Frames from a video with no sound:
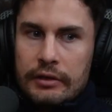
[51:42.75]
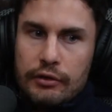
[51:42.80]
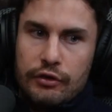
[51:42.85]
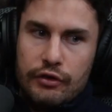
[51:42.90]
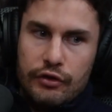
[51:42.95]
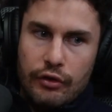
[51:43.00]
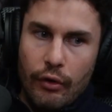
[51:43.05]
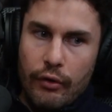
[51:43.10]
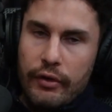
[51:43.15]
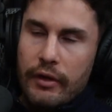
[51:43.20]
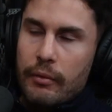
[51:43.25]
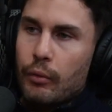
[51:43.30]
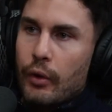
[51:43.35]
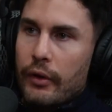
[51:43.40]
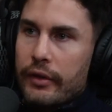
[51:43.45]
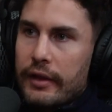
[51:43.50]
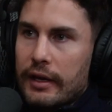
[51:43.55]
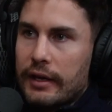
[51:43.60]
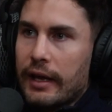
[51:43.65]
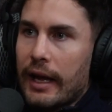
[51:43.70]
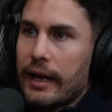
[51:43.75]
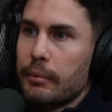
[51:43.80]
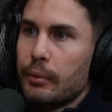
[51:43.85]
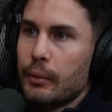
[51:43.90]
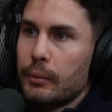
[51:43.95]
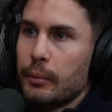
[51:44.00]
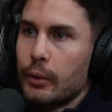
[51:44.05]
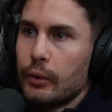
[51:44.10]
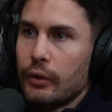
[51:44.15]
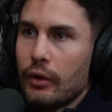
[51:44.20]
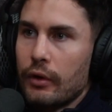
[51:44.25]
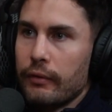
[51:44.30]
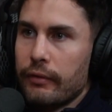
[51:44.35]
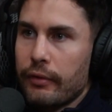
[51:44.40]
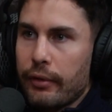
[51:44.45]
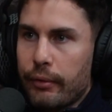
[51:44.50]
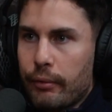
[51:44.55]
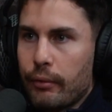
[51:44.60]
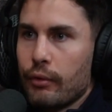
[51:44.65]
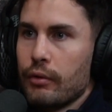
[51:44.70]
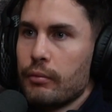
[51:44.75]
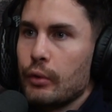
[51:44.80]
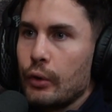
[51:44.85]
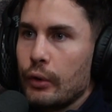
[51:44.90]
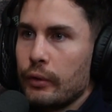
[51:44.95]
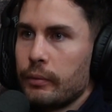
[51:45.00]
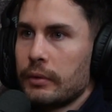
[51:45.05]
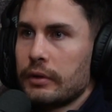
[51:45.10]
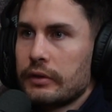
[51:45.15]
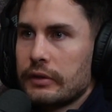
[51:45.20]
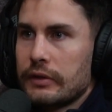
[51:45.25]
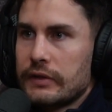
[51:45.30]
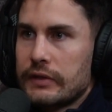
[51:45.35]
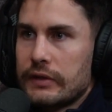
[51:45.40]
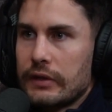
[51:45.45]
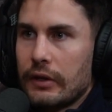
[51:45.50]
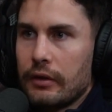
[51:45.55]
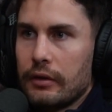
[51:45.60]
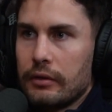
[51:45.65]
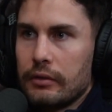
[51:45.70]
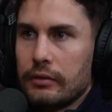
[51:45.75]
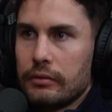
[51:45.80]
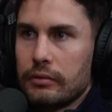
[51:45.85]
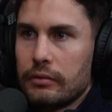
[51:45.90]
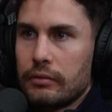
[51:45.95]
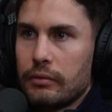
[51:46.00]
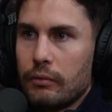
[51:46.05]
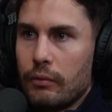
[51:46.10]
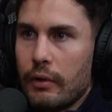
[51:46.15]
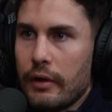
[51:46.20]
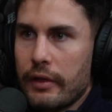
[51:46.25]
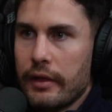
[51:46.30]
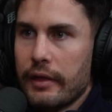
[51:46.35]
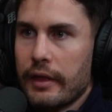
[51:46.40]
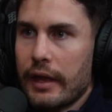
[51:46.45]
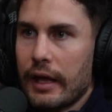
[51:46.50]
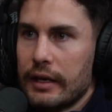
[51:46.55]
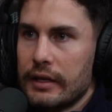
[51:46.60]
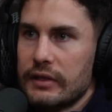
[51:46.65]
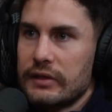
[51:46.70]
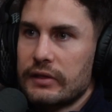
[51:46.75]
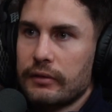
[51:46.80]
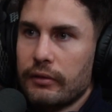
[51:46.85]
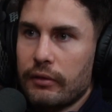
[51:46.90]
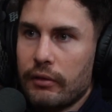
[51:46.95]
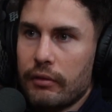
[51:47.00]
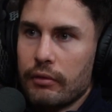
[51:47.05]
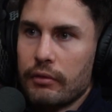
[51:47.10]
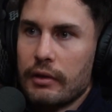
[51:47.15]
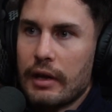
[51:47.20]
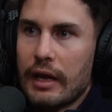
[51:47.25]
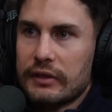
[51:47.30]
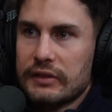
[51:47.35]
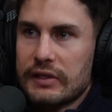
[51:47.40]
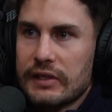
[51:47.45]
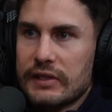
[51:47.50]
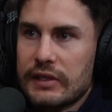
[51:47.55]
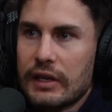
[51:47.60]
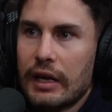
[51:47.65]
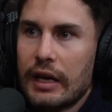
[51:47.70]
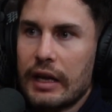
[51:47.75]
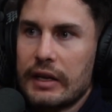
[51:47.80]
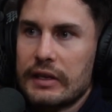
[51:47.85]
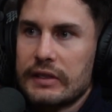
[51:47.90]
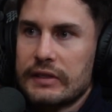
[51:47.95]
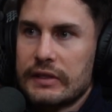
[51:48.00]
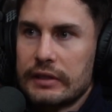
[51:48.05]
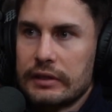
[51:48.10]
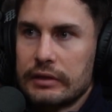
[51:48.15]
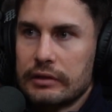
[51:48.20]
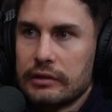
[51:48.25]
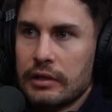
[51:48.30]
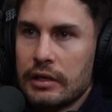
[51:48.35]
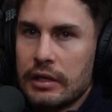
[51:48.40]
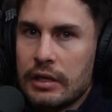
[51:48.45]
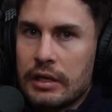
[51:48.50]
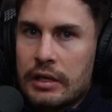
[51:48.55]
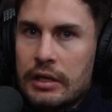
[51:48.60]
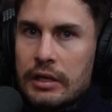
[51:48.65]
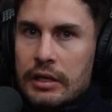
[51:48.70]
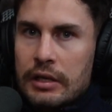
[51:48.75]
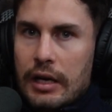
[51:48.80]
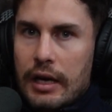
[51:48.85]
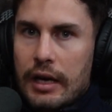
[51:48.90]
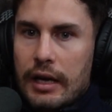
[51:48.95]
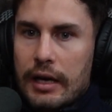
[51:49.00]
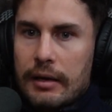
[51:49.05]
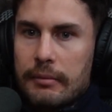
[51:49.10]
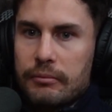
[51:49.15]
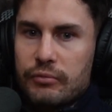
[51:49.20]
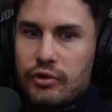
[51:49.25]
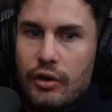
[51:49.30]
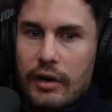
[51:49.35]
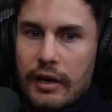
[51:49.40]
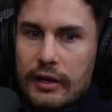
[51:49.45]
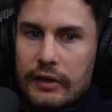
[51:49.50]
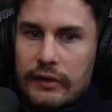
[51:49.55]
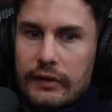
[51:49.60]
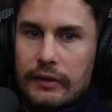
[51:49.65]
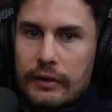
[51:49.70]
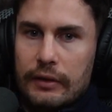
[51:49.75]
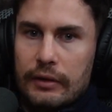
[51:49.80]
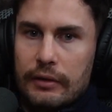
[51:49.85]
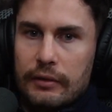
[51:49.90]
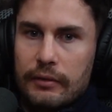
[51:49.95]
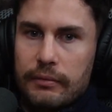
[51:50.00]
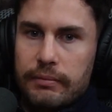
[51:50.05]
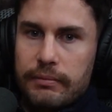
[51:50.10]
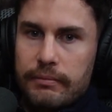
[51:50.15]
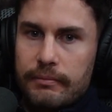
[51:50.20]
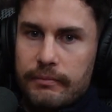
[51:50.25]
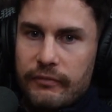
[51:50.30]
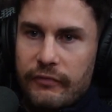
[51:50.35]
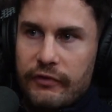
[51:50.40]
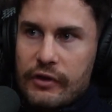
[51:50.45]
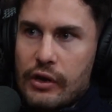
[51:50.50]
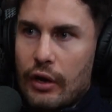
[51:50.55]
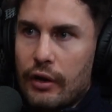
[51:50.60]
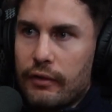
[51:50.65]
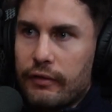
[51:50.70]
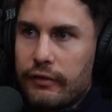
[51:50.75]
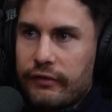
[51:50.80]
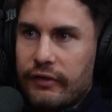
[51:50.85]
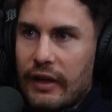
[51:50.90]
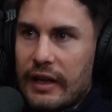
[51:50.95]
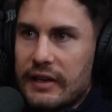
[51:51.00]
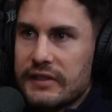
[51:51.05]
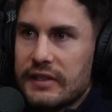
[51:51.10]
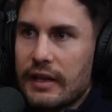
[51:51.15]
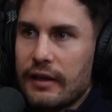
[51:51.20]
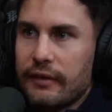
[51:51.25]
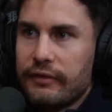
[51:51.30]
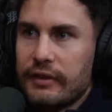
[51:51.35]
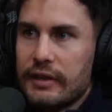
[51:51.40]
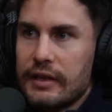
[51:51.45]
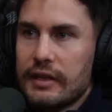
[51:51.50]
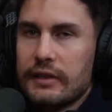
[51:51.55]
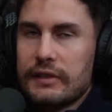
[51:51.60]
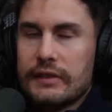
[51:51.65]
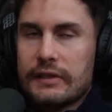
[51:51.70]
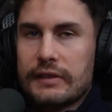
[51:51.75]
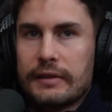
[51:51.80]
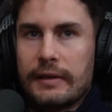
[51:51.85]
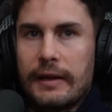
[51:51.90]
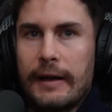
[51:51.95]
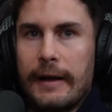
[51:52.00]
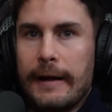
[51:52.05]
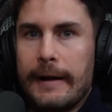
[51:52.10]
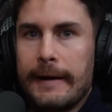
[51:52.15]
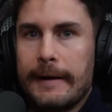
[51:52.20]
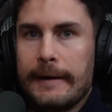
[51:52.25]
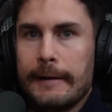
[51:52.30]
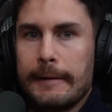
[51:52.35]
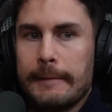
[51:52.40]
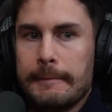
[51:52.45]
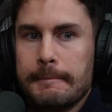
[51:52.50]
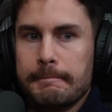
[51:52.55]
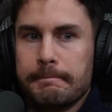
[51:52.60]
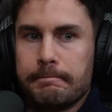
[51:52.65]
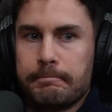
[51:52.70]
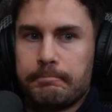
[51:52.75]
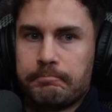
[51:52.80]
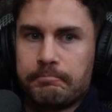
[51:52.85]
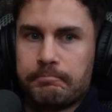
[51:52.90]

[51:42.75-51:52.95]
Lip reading: show them what they're capable of through movement. So whether that is through exercise and trying to, you know, face their fears. So